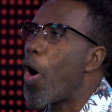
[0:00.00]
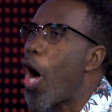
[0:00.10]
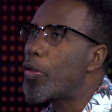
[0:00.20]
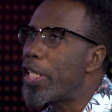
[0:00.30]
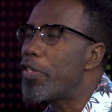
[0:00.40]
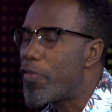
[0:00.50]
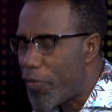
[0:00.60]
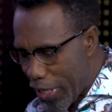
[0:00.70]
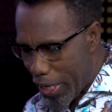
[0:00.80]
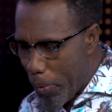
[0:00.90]
how did you
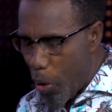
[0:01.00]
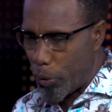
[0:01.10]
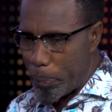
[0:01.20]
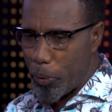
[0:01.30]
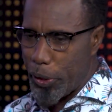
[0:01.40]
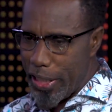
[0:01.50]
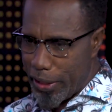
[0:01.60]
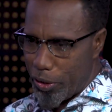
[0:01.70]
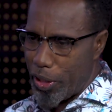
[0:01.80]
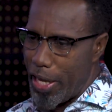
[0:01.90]
feel about putting
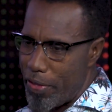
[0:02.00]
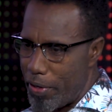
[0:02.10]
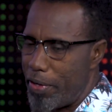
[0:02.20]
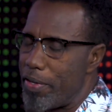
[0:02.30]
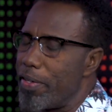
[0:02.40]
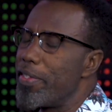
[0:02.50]
it together?